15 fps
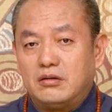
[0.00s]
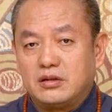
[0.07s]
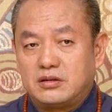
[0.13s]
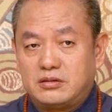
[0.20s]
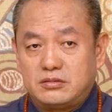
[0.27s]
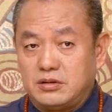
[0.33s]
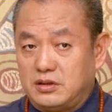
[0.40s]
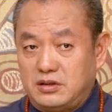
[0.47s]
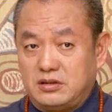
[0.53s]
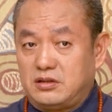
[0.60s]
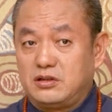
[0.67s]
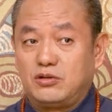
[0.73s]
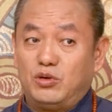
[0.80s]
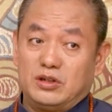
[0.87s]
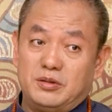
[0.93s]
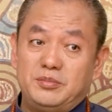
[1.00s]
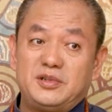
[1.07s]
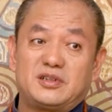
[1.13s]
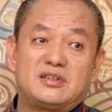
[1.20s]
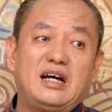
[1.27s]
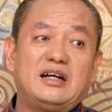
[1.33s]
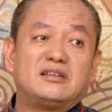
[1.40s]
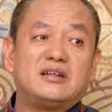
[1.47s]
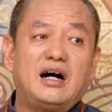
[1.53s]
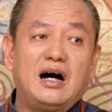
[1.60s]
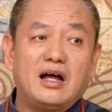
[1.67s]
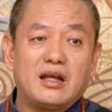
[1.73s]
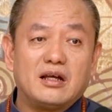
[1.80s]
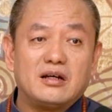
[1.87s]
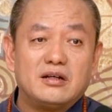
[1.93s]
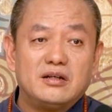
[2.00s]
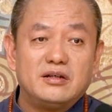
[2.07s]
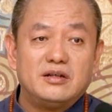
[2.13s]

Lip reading: thinking that their life sucks.